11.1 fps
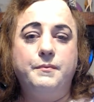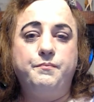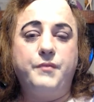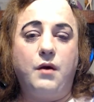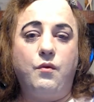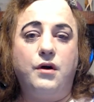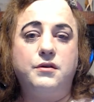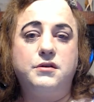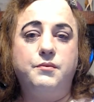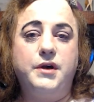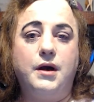I want to
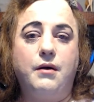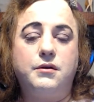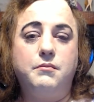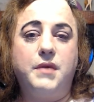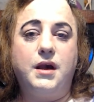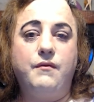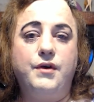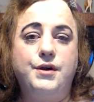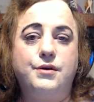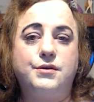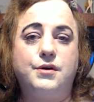be able to make
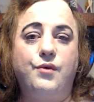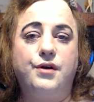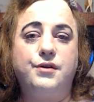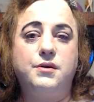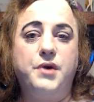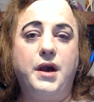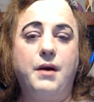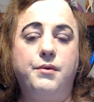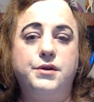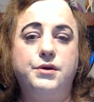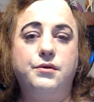videos, I want to be able
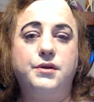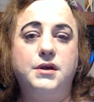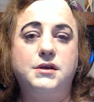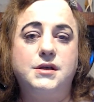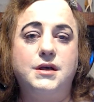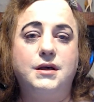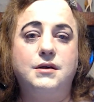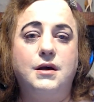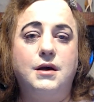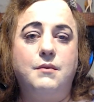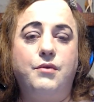to do these things,
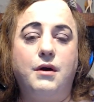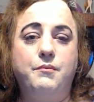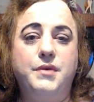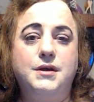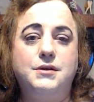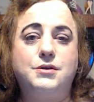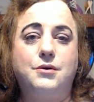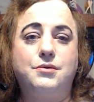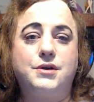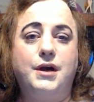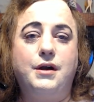but I've been so
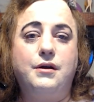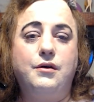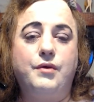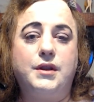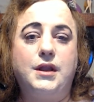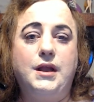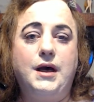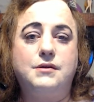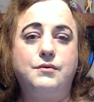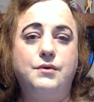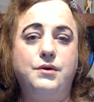scared over the last
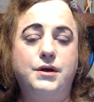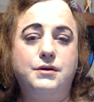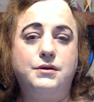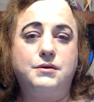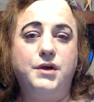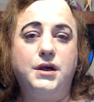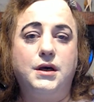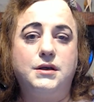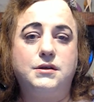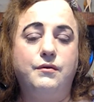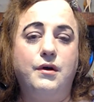few years
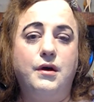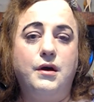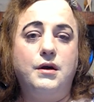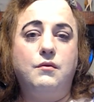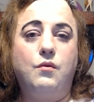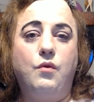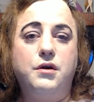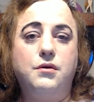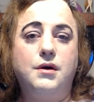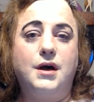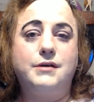because of what you
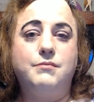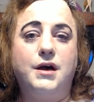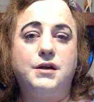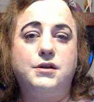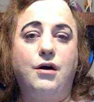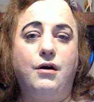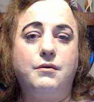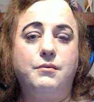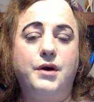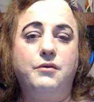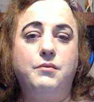guys might thought
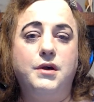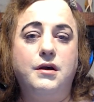about me.